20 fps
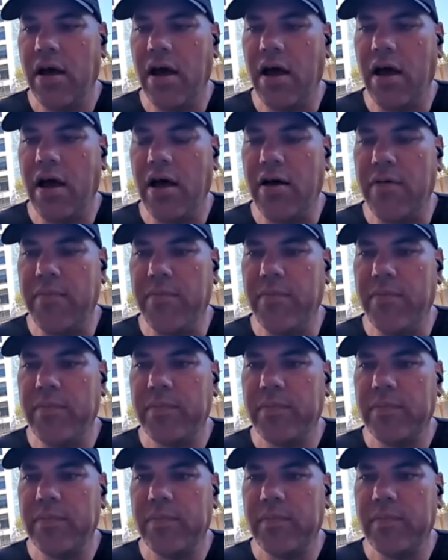
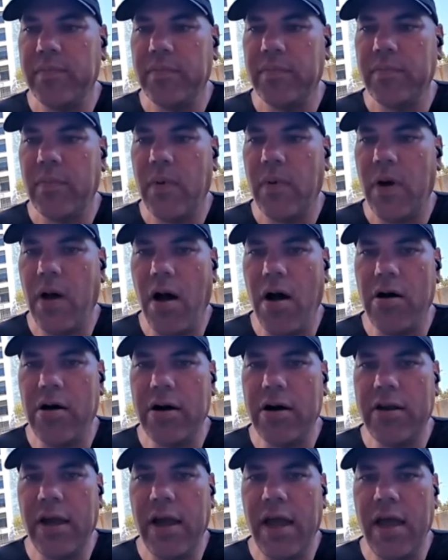
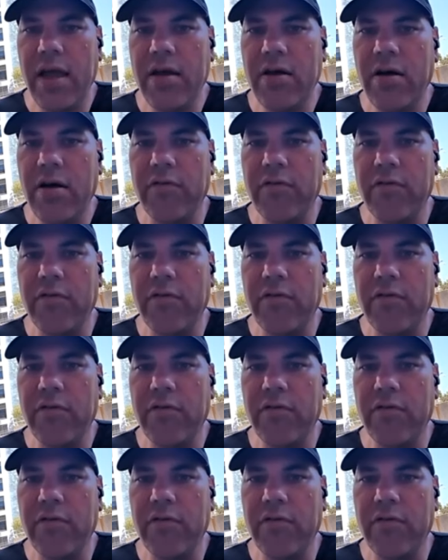arte